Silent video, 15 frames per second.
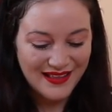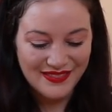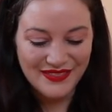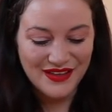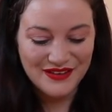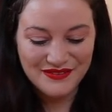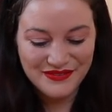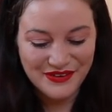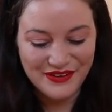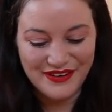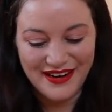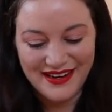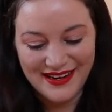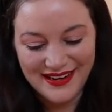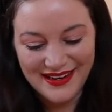Love
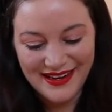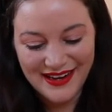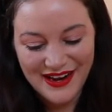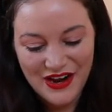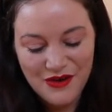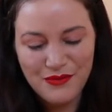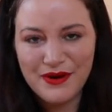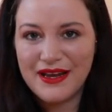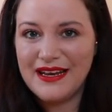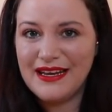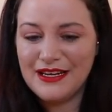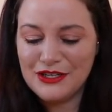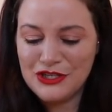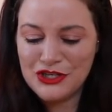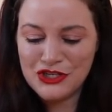already. We're
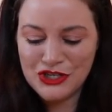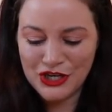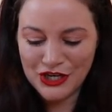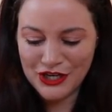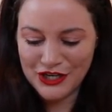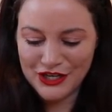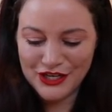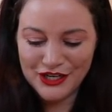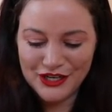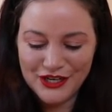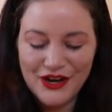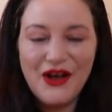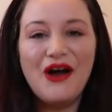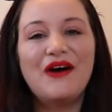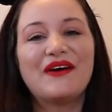getting a
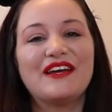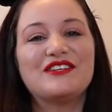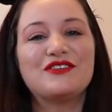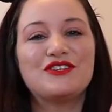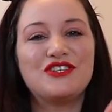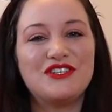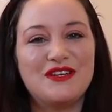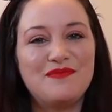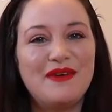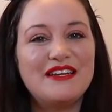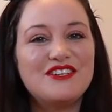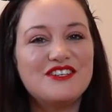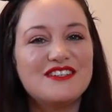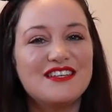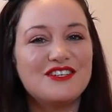shirt. Okay, so she did
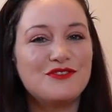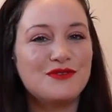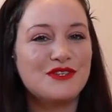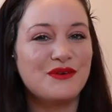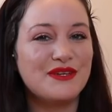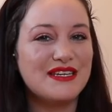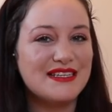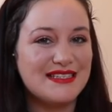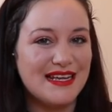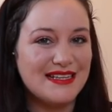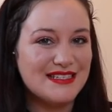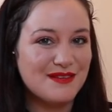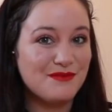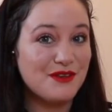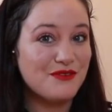mention that she was going to
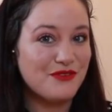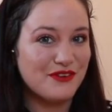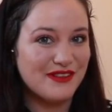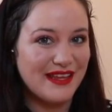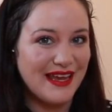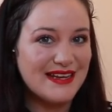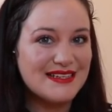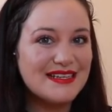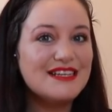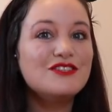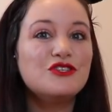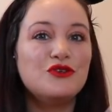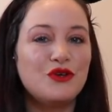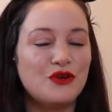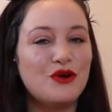send something for Landon,
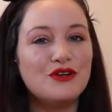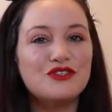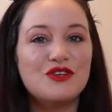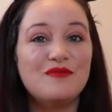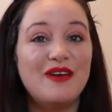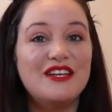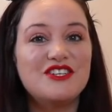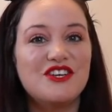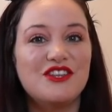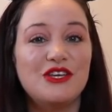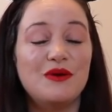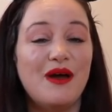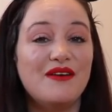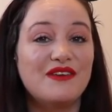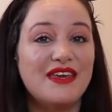so you can also mention that
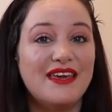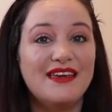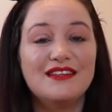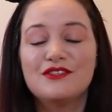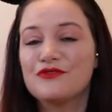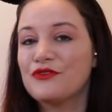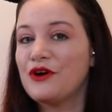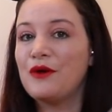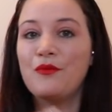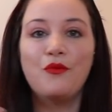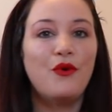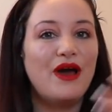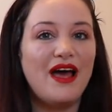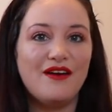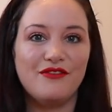you have kids from
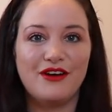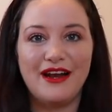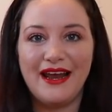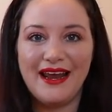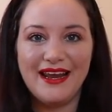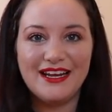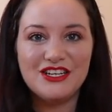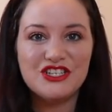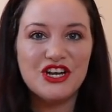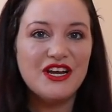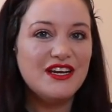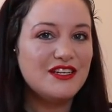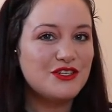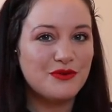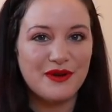whatever age
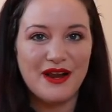to